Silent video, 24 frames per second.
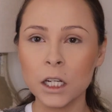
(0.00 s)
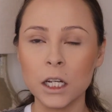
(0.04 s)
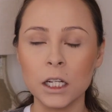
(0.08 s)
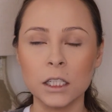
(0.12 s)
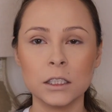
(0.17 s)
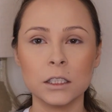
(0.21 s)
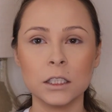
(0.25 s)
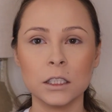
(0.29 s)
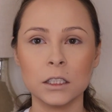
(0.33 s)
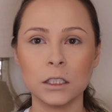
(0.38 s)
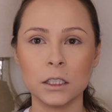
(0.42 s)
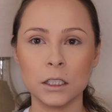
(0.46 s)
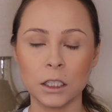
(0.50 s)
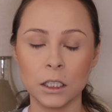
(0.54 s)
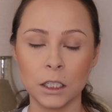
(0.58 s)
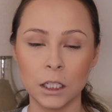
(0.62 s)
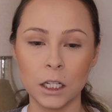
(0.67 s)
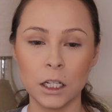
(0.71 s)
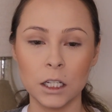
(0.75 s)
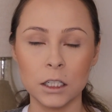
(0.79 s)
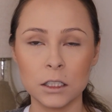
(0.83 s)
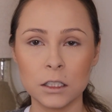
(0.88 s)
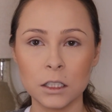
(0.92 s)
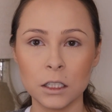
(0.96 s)
And since
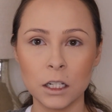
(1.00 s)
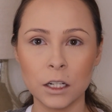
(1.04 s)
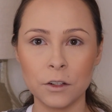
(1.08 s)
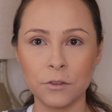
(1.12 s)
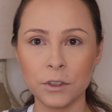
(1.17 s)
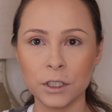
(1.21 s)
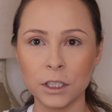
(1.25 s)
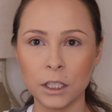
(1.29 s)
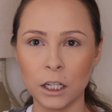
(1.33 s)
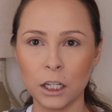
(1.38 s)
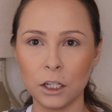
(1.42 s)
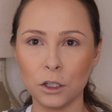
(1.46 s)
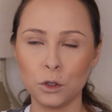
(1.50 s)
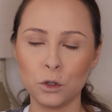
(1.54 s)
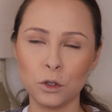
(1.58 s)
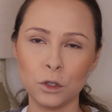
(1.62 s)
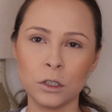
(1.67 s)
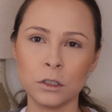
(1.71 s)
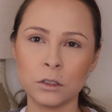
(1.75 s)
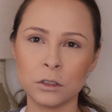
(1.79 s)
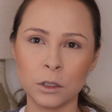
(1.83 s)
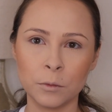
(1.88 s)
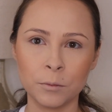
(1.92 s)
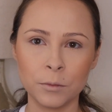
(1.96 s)
it's an everyday
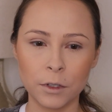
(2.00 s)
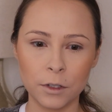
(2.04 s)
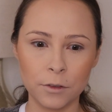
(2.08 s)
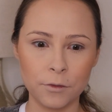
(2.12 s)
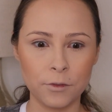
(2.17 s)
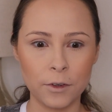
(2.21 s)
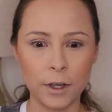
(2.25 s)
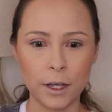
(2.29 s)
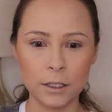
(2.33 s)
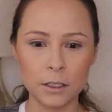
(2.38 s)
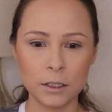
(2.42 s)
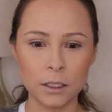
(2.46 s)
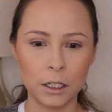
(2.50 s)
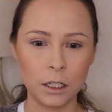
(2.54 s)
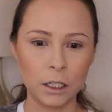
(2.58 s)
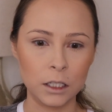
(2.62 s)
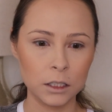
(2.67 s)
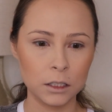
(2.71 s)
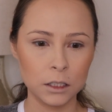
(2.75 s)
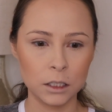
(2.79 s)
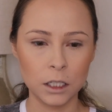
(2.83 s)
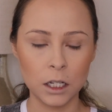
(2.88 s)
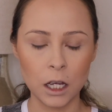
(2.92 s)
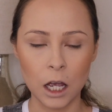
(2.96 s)
look, something fast and
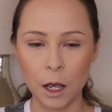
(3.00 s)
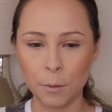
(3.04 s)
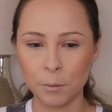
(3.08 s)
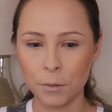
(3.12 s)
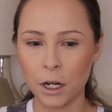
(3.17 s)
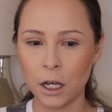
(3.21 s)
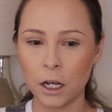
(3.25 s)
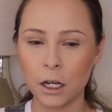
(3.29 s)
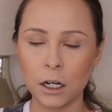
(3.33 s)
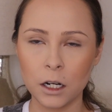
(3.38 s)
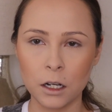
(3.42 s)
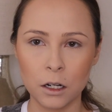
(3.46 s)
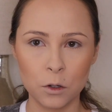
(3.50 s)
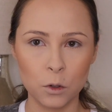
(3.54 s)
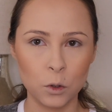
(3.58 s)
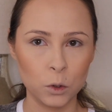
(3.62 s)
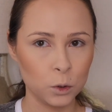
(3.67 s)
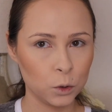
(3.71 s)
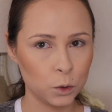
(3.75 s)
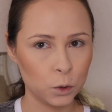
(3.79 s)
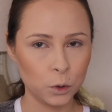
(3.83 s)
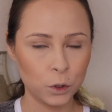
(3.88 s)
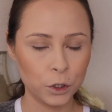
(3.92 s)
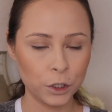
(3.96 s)
easy, I'm not gonna
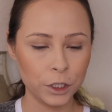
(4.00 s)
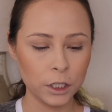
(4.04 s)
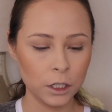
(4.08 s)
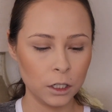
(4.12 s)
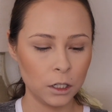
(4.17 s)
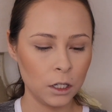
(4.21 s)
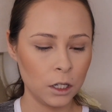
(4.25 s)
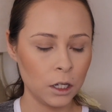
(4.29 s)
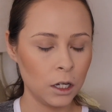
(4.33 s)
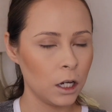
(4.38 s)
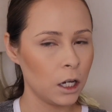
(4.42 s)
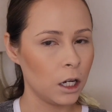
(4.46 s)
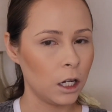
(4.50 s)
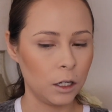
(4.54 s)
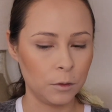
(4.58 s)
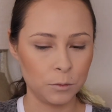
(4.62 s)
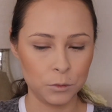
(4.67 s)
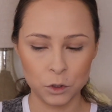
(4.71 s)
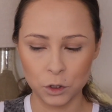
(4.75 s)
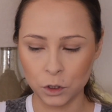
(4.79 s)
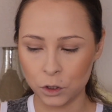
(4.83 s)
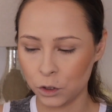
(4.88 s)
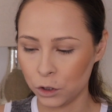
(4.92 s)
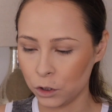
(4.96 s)
contour.
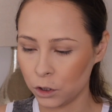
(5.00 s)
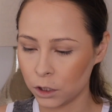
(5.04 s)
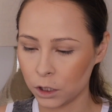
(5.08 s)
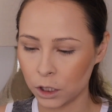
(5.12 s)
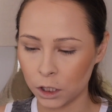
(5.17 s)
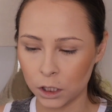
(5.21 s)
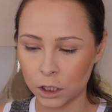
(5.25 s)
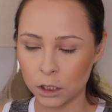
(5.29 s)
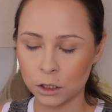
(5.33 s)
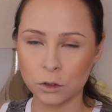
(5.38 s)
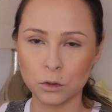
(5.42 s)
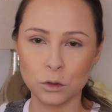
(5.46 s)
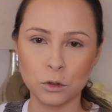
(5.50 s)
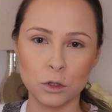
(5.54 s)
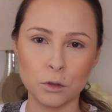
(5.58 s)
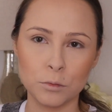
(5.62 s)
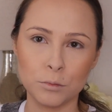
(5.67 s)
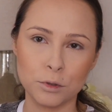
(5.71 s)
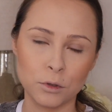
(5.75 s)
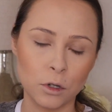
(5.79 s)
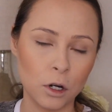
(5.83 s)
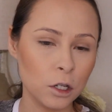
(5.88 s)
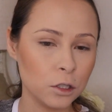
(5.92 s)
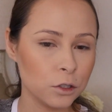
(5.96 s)
I'm just gonna do the
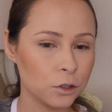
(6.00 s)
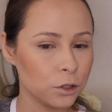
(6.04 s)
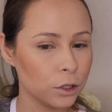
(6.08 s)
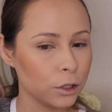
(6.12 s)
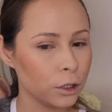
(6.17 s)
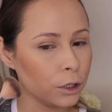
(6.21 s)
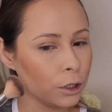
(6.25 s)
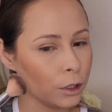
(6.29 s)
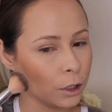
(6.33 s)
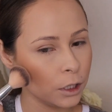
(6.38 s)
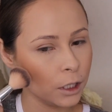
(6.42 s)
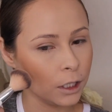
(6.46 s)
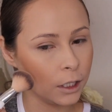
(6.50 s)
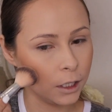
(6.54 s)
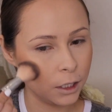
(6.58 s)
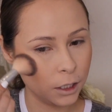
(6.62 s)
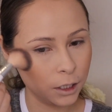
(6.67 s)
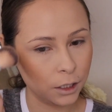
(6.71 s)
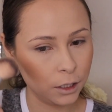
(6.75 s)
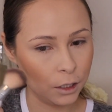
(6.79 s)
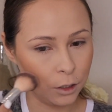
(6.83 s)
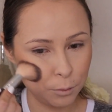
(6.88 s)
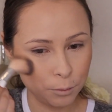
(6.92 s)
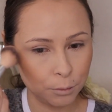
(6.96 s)
bronzer
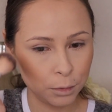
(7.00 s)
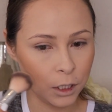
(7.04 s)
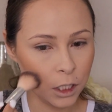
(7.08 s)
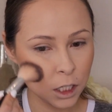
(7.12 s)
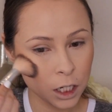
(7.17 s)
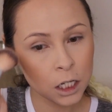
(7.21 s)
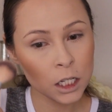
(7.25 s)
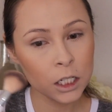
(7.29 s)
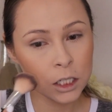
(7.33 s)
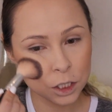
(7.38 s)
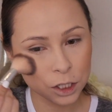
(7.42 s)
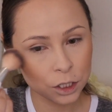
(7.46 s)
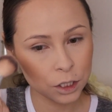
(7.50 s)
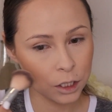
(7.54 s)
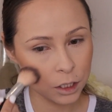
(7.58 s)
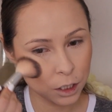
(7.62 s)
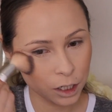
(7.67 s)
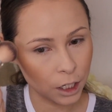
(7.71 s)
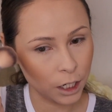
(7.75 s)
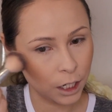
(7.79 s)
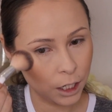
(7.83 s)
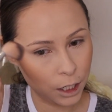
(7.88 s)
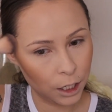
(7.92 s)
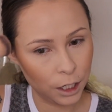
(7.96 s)
and
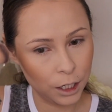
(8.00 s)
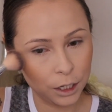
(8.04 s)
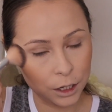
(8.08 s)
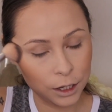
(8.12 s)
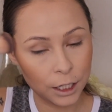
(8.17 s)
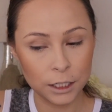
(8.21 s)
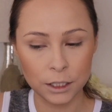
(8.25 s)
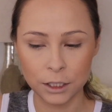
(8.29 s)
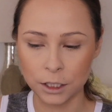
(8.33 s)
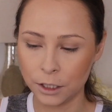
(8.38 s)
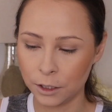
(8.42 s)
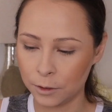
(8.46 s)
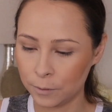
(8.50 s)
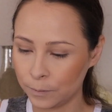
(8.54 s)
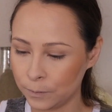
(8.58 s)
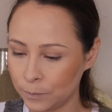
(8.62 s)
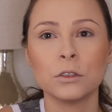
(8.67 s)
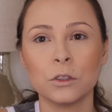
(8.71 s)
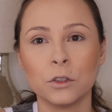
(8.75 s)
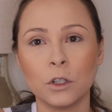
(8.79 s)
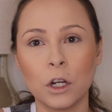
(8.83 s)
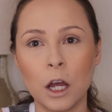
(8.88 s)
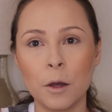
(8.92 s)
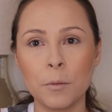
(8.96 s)
blush, and that's it.
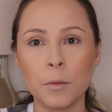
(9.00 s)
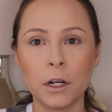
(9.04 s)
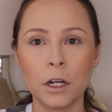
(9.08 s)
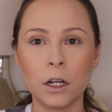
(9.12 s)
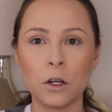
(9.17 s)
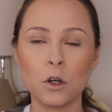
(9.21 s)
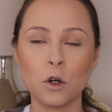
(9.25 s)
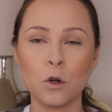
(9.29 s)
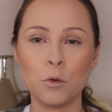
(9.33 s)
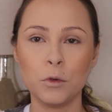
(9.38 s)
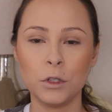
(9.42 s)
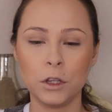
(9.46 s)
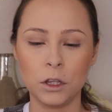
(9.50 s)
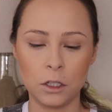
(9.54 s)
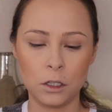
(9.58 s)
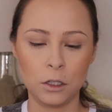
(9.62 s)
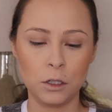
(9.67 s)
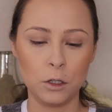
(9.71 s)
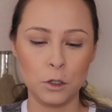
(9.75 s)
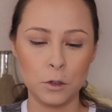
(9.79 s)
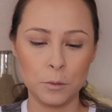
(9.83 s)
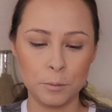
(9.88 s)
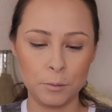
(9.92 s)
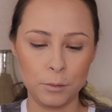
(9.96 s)
So now I'm gonna go with
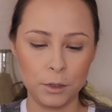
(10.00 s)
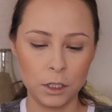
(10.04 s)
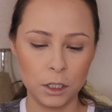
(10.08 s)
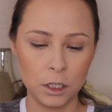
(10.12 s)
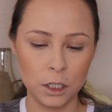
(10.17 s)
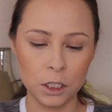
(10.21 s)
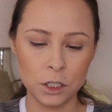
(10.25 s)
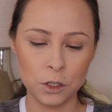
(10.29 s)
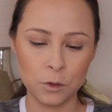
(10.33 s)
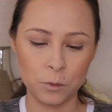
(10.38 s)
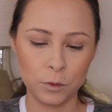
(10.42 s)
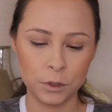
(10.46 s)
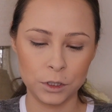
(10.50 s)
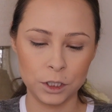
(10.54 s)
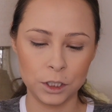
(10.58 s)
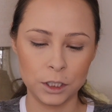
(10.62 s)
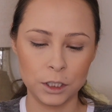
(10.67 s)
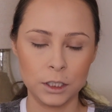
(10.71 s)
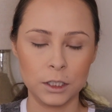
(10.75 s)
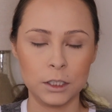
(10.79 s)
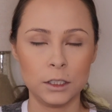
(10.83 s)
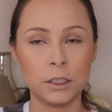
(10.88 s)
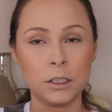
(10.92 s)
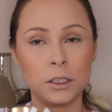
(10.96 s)
the blush,
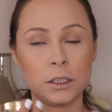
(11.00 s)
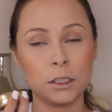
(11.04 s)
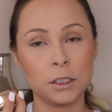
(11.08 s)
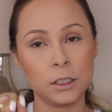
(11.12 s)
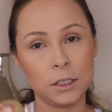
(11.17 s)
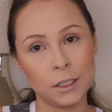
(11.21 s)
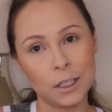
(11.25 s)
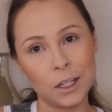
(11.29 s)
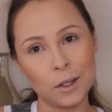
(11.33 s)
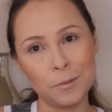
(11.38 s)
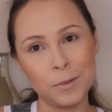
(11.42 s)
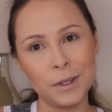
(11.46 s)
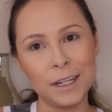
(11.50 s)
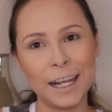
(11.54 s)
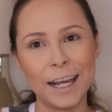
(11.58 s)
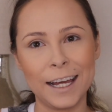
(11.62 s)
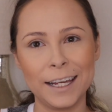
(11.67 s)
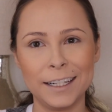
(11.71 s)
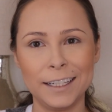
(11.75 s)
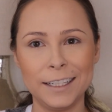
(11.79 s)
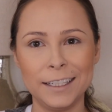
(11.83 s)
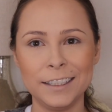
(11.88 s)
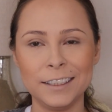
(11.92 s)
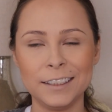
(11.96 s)
which is the
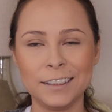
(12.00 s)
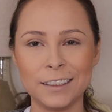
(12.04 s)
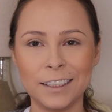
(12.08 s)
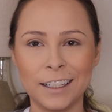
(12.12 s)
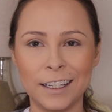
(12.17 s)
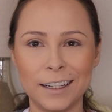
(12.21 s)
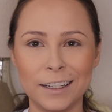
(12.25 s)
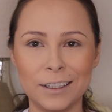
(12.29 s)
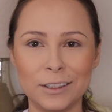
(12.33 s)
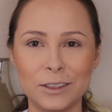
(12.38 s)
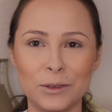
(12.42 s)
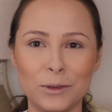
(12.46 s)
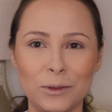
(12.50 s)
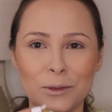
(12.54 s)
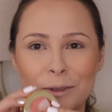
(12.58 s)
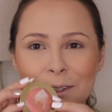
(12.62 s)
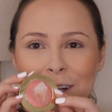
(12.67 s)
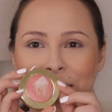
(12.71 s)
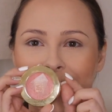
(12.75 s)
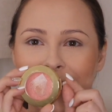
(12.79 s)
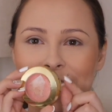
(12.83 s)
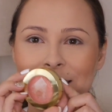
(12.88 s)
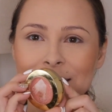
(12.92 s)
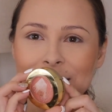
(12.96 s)
Milani, like I told
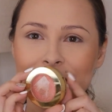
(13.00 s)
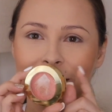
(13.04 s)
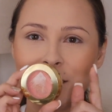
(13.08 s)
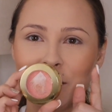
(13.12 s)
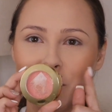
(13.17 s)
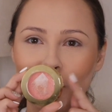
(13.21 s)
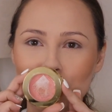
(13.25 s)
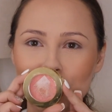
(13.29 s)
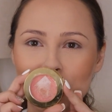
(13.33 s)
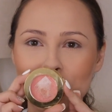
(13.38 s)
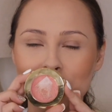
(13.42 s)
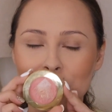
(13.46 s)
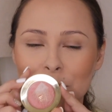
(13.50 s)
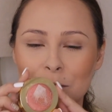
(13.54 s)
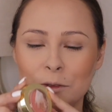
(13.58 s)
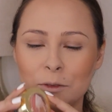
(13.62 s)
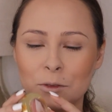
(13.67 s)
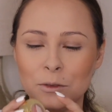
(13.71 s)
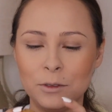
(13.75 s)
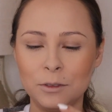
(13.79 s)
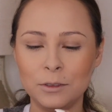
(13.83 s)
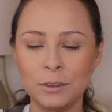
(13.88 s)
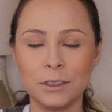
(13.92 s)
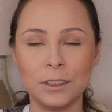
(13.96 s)
you guys,
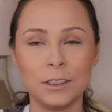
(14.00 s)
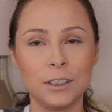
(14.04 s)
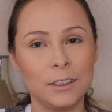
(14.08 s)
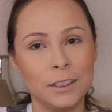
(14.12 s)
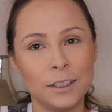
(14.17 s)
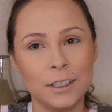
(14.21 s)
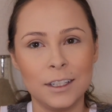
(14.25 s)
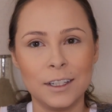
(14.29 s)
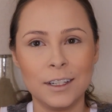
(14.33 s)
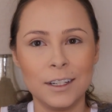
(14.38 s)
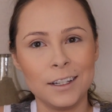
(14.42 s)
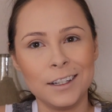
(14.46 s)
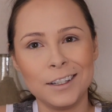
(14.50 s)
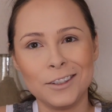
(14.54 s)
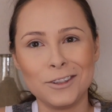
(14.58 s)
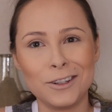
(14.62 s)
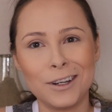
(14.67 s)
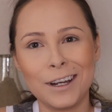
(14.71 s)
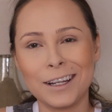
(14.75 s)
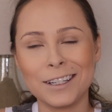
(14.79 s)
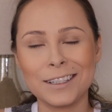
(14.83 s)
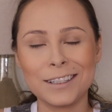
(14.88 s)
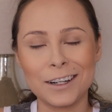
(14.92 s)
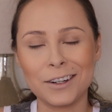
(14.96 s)
Luminoso.
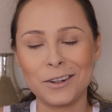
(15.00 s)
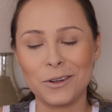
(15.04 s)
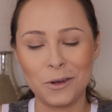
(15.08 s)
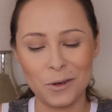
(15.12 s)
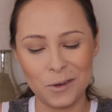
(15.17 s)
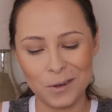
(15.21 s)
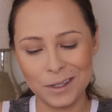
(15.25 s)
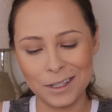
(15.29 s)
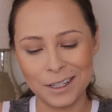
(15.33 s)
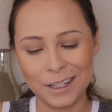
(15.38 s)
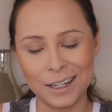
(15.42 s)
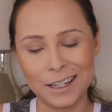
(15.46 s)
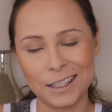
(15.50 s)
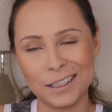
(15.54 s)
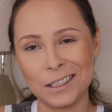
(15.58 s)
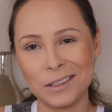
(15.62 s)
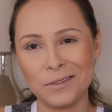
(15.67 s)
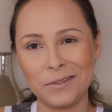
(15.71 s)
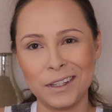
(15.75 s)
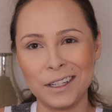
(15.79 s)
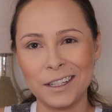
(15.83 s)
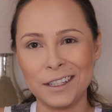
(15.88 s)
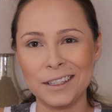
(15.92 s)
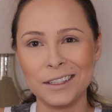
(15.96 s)
You guys are always gonna
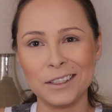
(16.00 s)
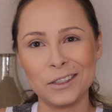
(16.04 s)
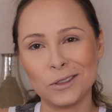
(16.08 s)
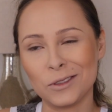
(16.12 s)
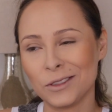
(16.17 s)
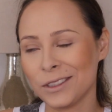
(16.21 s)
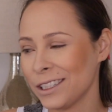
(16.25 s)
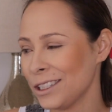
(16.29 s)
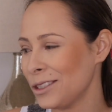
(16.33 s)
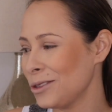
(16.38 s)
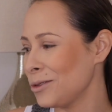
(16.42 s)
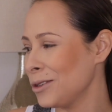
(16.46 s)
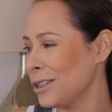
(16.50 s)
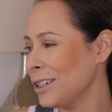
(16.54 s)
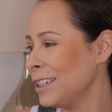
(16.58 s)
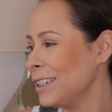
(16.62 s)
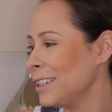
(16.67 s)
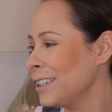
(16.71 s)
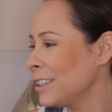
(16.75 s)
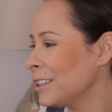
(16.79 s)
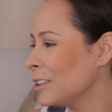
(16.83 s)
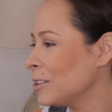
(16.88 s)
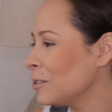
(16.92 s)
see me use this one.